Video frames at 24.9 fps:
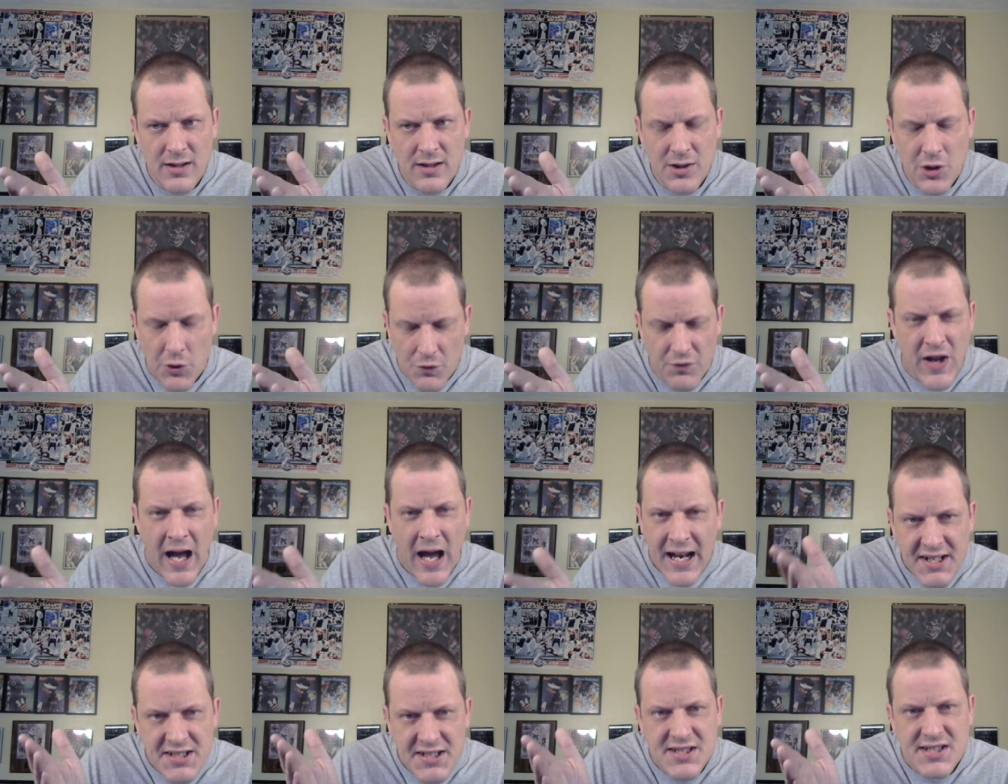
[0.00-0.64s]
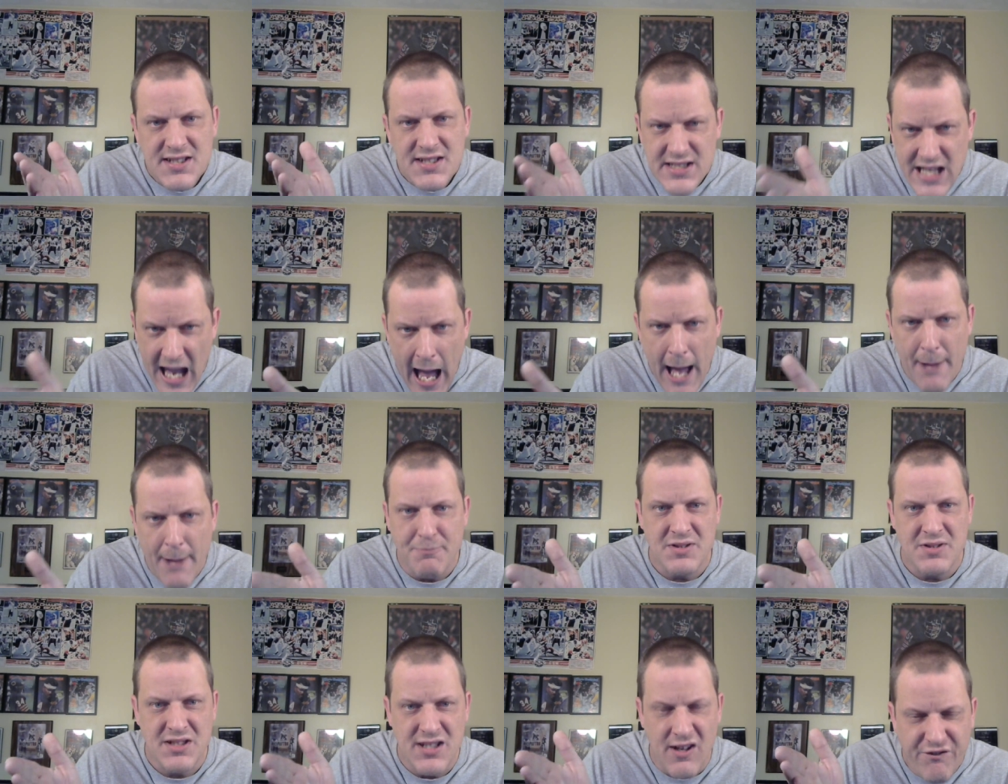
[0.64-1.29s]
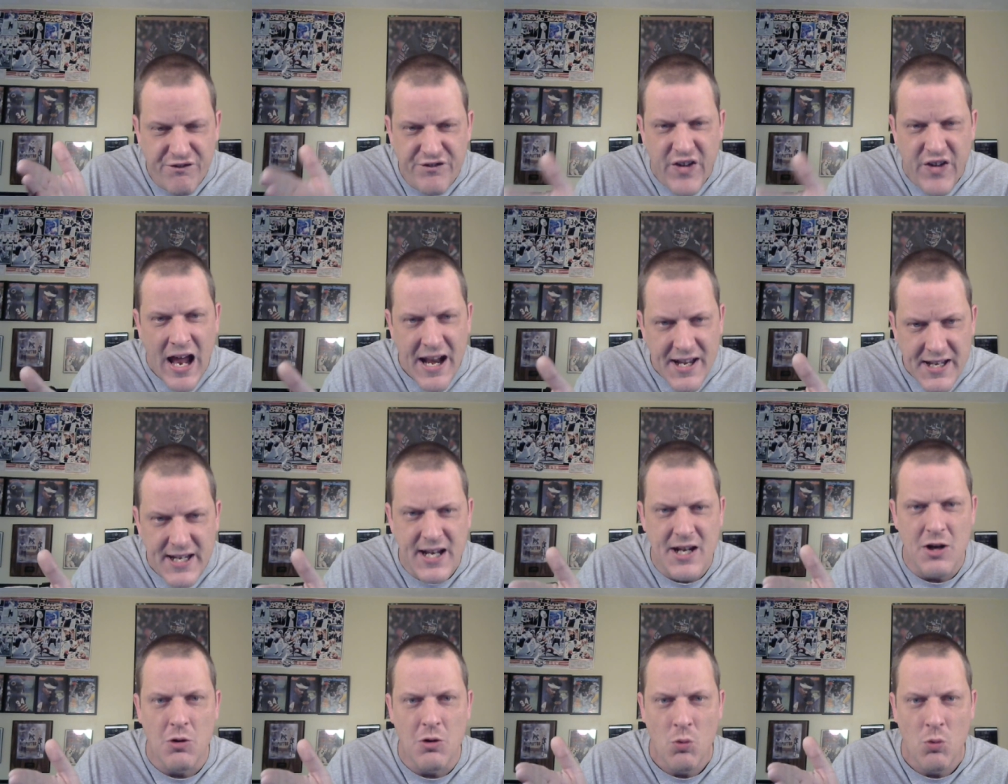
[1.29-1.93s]
you've got to stop
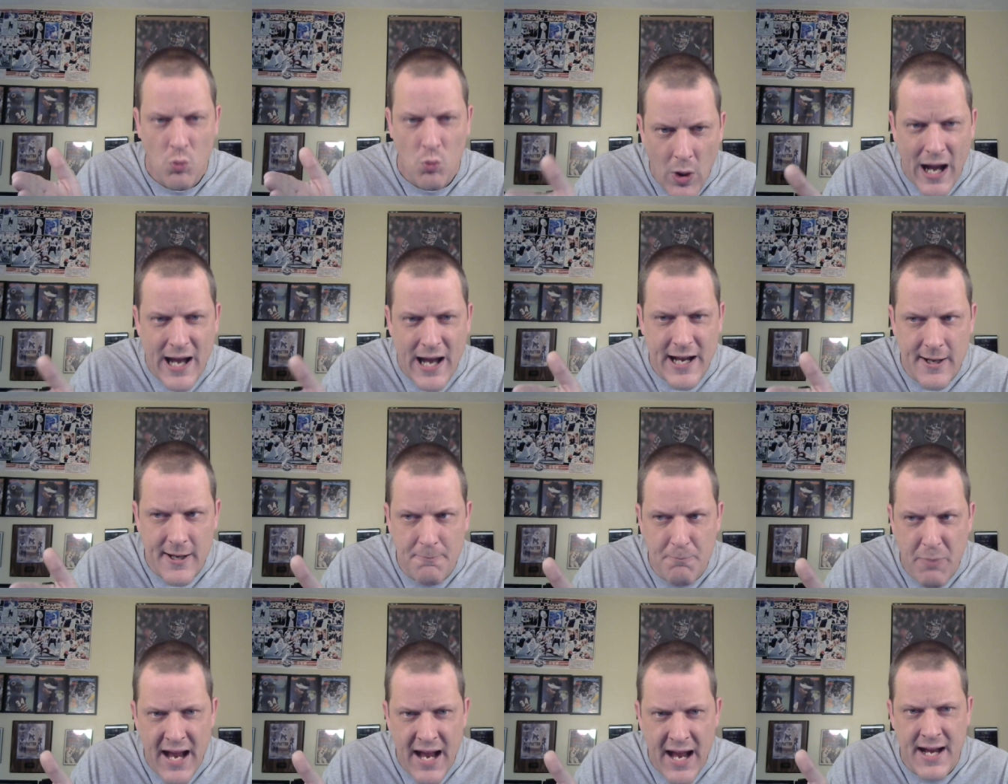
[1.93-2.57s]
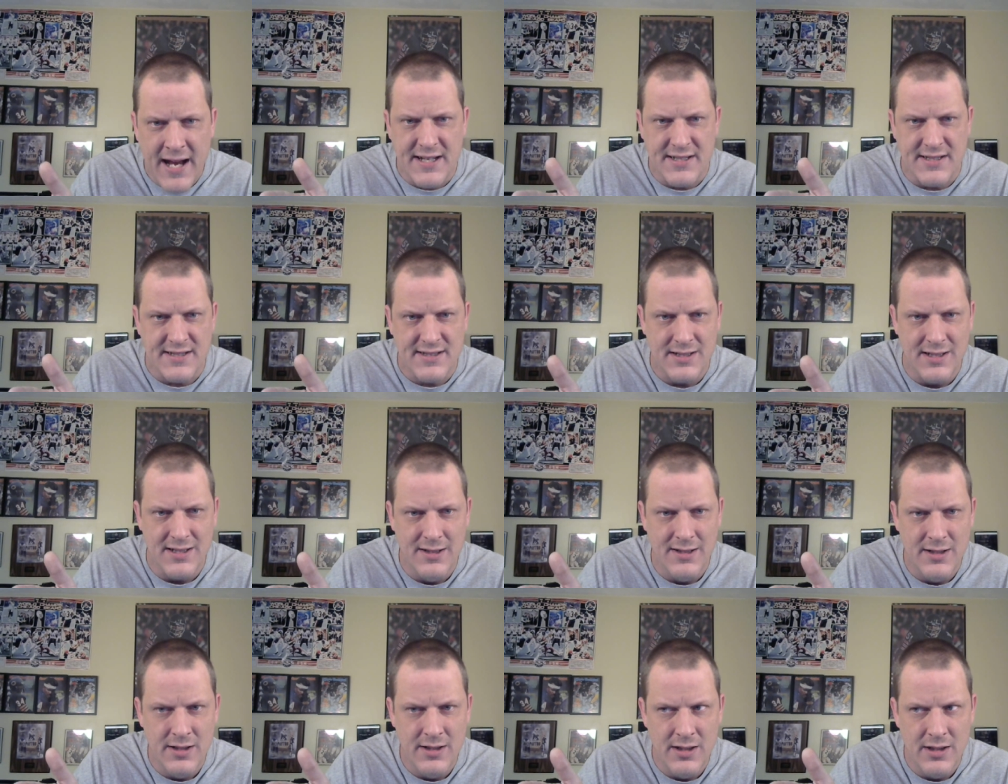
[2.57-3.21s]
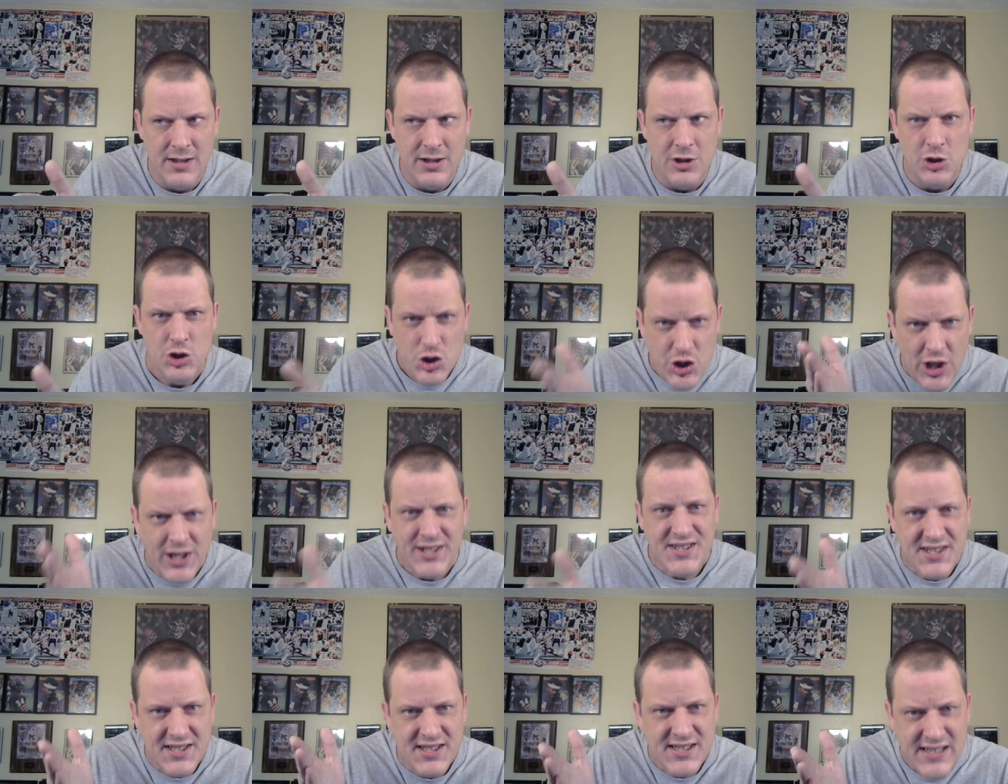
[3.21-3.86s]
defending Ryan Pace.
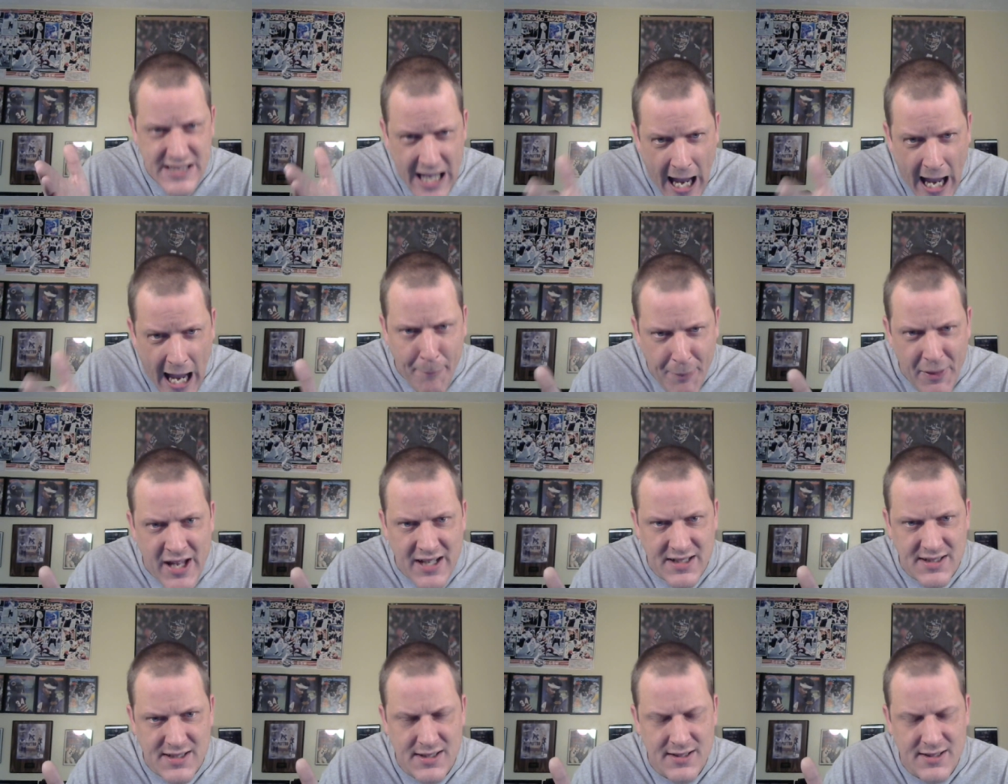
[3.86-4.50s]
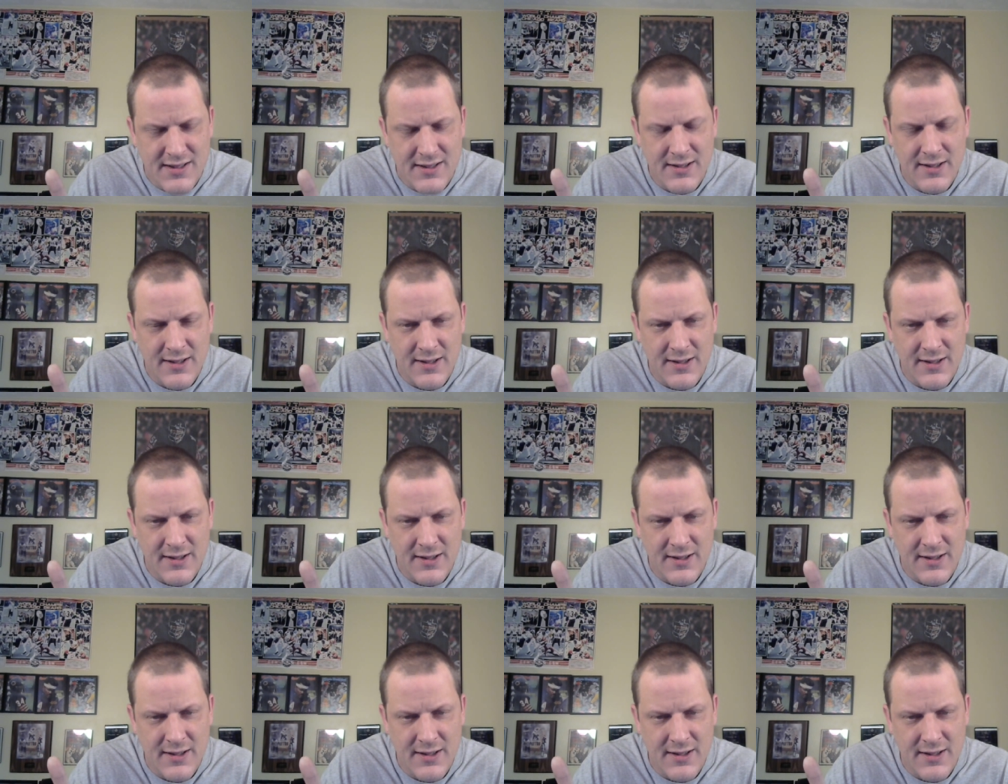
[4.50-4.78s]
Just stop it.